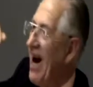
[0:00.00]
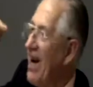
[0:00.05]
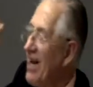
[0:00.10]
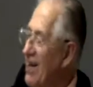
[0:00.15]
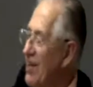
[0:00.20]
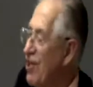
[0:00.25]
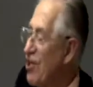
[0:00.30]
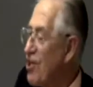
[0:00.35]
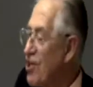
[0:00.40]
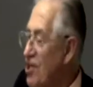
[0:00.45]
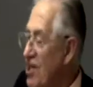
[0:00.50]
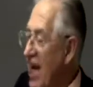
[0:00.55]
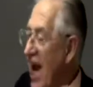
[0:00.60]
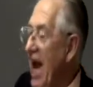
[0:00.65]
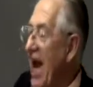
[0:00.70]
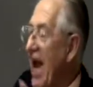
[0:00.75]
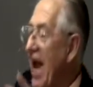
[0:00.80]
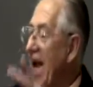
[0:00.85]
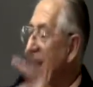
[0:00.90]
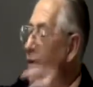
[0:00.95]

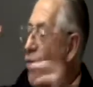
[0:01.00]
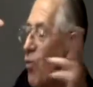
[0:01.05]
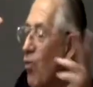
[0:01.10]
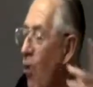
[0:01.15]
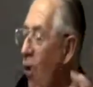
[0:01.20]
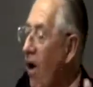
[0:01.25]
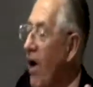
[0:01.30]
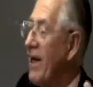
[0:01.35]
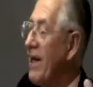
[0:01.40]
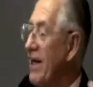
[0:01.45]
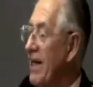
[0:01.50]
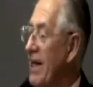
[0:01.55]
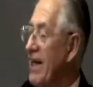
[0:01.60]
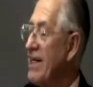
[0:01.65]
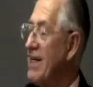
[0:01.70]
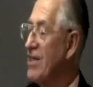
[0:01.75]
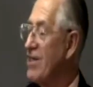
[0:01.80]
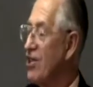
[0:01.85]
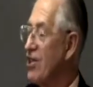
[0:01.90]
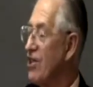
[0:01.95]
Understand what it
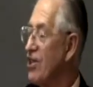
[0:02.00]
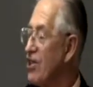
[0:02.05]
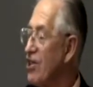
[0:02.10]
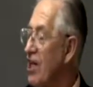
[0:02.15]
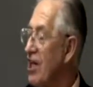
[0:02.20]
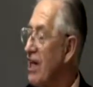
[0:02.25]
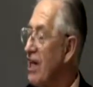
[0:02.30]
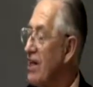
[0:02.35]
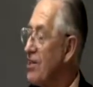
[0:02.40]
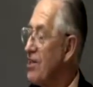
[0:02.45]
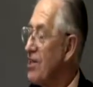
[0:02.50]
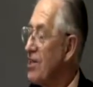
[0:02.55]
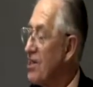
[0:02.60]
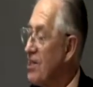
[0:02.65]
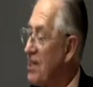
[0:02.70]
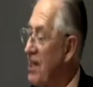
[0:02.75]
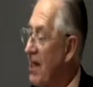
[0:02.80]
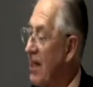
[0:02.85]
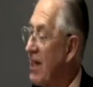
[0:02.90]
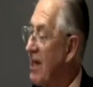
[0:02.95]
is that Jesus
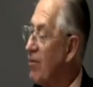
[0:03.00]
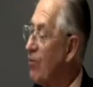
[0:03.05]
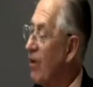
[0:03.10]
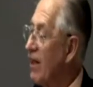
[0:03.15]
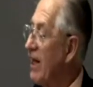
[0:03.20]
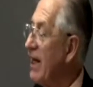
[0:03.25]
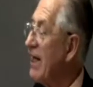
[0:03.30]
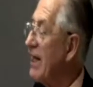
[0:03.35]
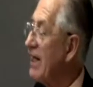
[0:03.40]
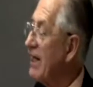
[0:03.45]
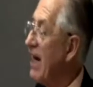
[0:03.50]
did when he